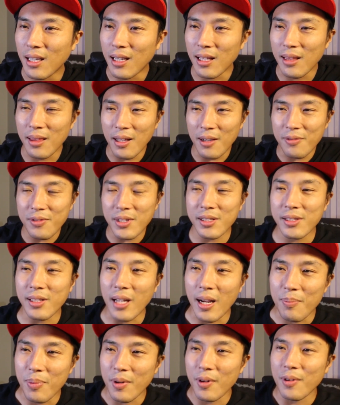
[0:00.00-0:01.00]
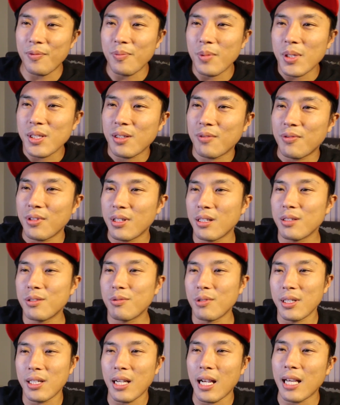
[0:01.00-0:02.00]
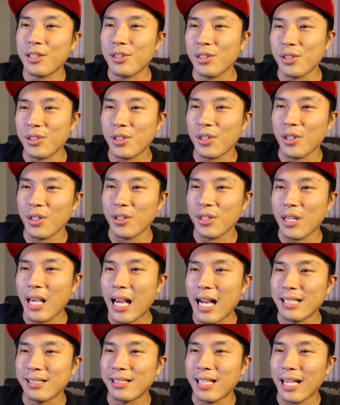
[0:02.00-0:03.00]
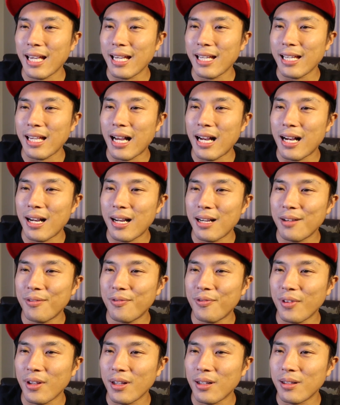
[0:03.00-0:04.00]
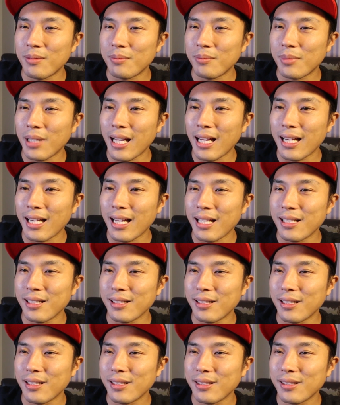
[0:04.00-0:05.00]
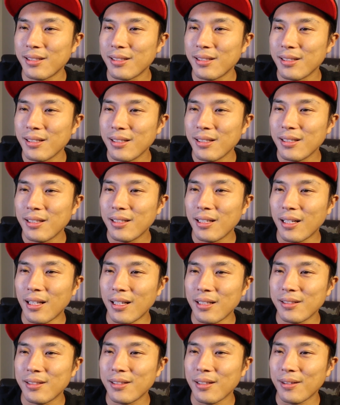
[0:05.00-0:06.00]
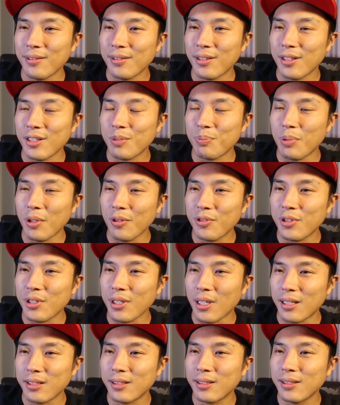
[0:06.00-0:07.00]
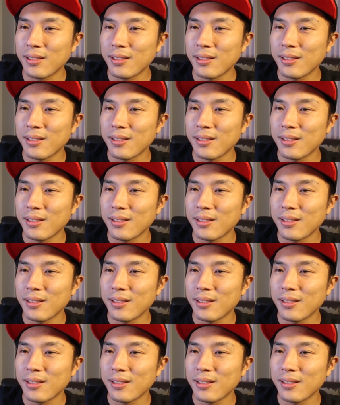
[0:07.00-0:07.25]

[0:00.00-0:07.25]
I love this type of music videos where they actually show you how they uh, film and edit this and some of the spoof shots.